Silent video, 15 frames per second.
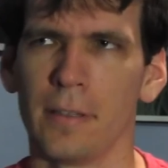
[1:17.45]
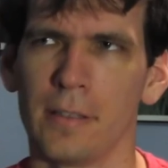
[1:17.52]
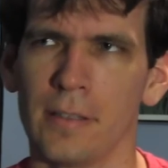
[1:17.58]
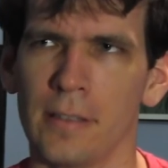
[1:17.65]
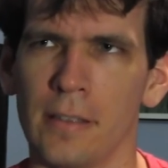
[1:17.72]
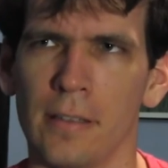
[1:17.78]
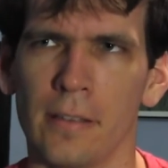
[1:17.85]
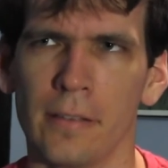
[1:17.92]
It's
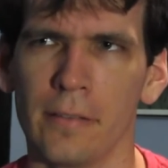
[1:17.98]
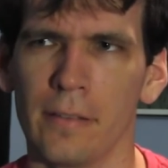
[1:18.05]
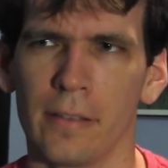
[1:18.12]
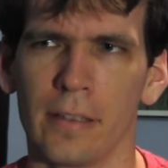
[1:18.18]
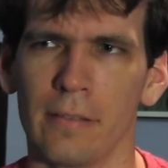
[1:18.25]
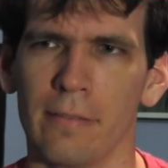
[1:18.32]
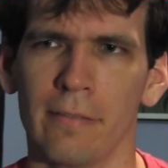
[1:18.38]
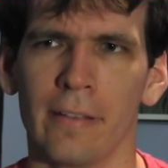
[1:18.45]

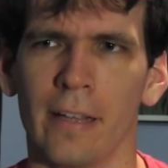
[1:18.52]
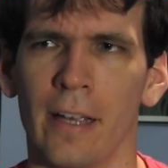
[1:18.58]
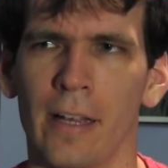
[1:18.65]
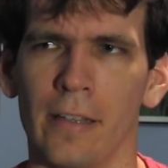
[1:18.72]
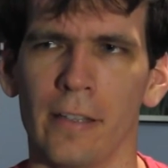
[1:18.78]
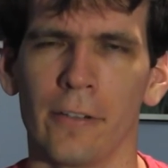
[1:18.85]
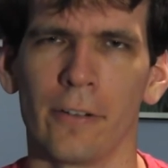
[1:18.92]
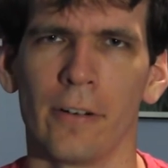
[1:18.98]
still
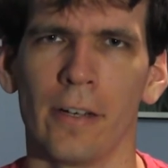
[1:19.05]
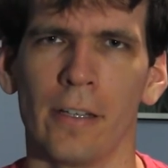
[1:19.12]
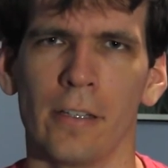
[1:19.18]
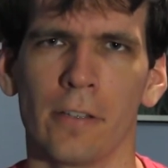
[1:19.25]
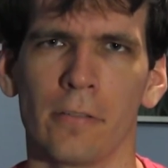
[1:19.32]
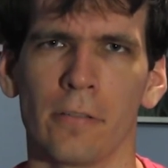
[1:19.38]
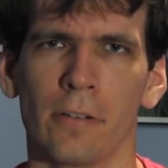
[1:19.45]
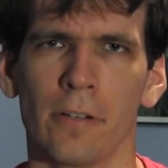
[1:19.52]
not the
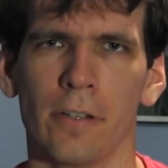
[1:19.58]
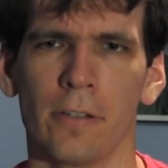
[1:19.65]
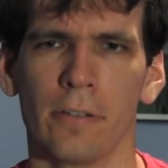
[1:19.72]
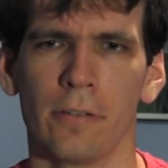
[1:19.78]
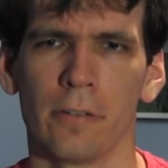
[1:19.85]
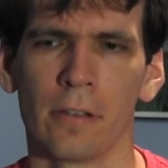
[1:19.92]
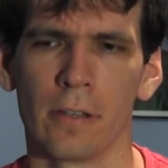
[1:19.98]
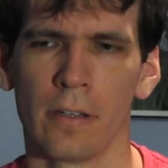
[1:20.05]
greatest for
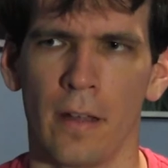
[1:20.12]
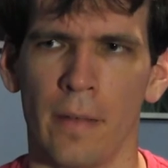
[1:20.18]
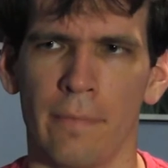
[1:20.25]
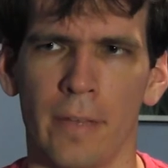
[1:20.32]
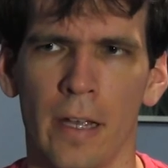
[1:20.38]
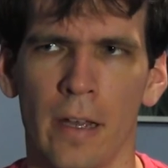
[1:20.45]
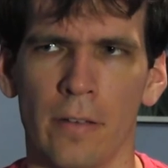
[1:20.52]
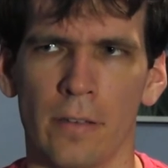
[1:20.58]
you.
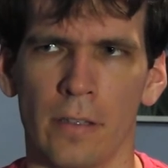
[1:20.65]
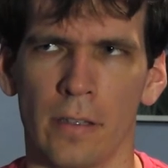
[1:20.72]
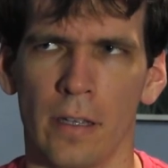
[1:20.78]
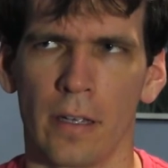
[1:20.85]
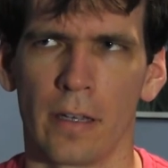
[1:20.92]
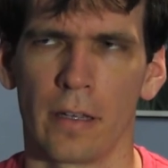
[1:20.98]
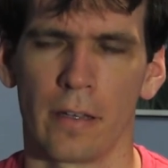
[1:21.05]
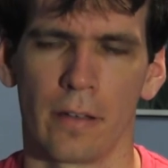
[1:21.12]
I'm down to
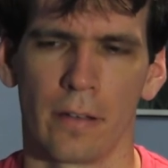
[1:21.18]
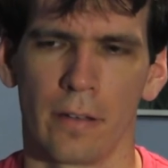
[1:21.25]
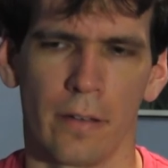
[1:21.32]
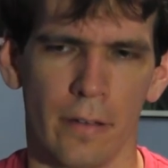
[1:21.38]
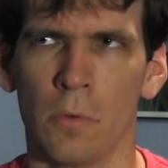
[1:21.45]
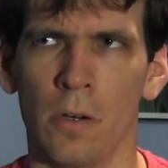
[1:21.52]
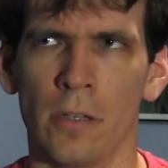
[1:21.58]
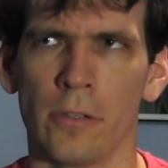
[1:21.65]
like
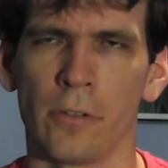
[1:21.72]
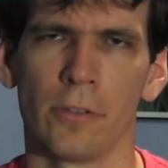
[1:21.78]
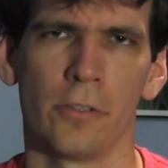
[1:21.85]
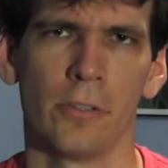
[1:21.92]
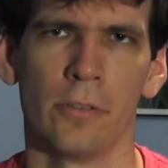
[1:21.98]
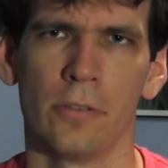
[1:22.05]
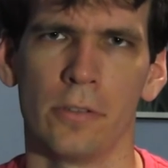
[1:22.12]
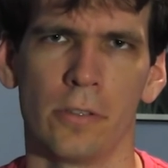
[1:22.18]
one or
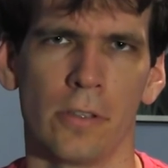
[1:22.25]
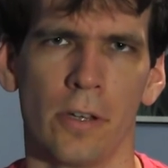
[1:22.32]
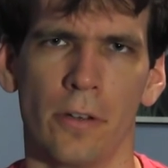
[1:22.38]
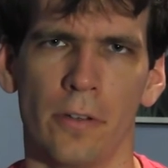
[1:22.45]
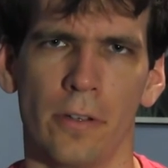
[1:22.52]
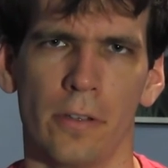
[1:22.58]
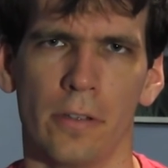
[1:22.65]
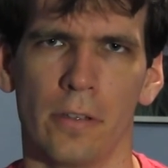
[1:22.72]
two
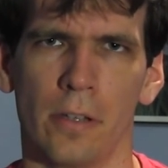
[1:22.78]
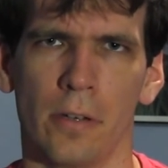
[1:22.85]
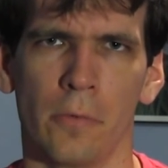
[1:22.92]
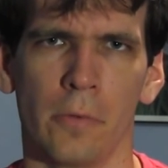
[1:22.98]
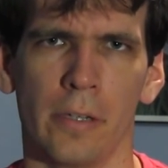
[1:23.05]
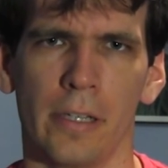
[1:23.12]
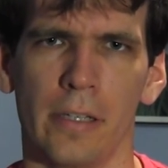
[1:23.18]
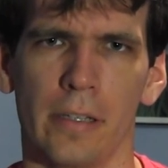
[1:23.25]
sodas a
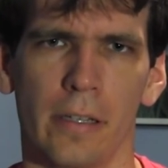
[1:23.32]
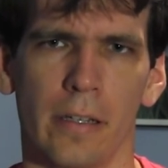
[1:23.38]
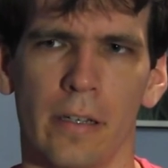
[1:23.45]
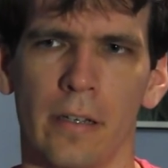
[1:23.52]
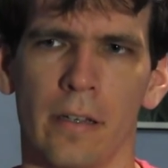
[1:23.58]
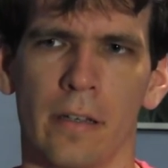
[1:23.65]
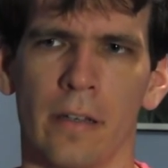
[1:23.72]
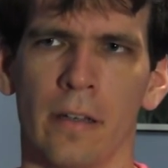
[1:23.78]

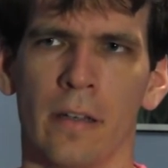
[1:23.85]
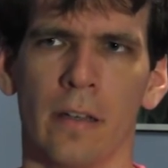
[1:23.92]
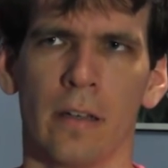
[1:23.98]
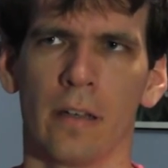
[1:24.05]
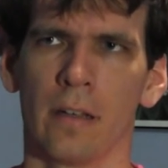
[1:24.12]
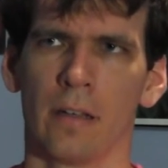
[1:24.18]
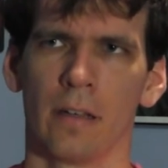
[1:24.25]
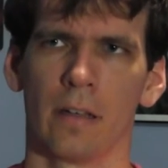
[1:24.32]
week
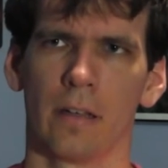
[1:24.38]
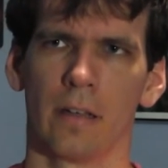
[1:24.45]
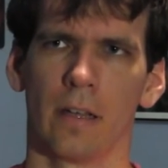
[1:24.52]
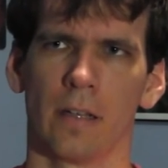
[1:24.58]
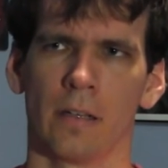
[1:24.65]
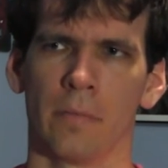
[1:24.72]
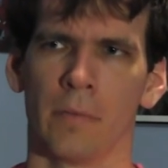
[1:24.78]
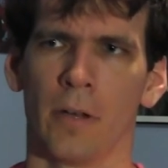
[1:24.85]

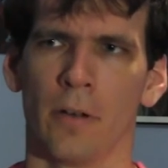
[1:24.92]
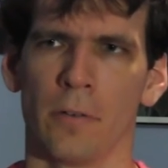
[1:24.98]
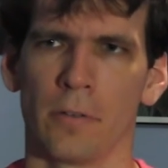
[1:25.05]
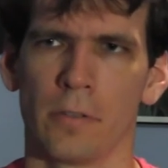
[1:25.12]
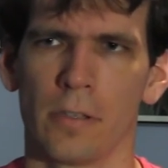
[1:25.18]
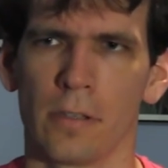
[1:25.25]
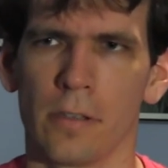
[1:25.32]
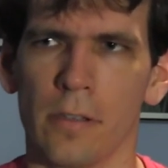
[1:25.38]
at the
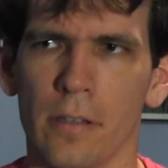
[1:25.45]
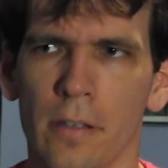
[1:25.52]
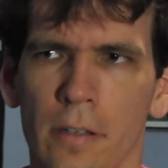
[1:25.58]
most.